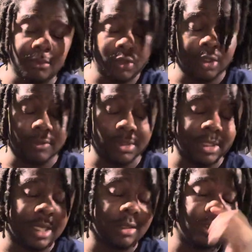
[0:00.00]
Drove us
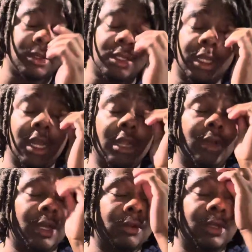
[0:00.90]
down, you know, into
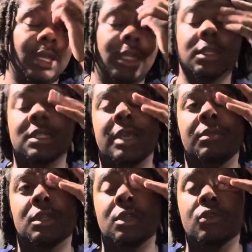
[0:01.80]
Colorado, down there, type
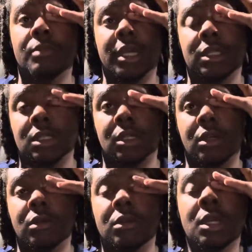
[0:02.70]
into New
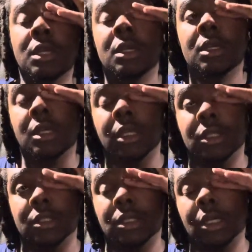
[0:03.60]
Mexico,
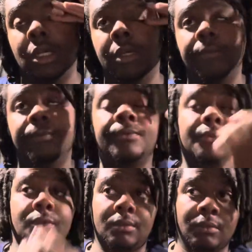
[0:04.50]
into
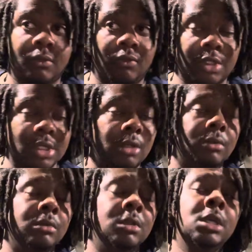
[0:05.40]

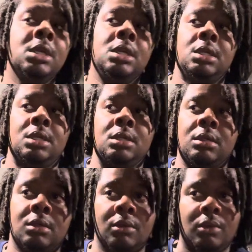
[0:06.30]
Raton,
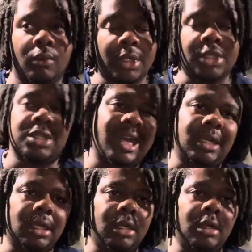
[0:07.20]
which I
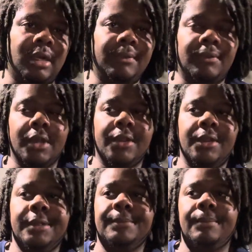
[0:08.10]
could have gone
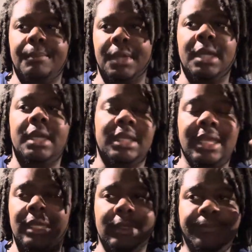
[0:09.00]
further, but
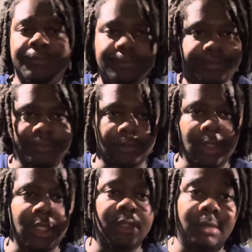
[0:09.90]
he
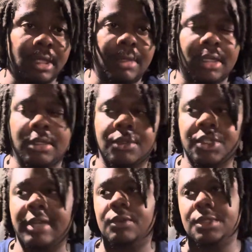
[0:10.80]
being my
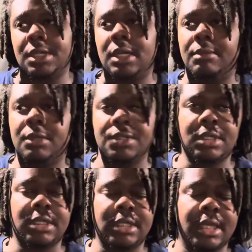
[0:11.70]
co-driver, was up most
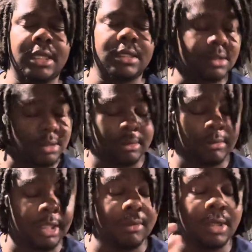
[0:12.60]
of the day, and so I'm
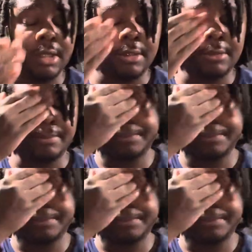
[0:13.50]
like, well,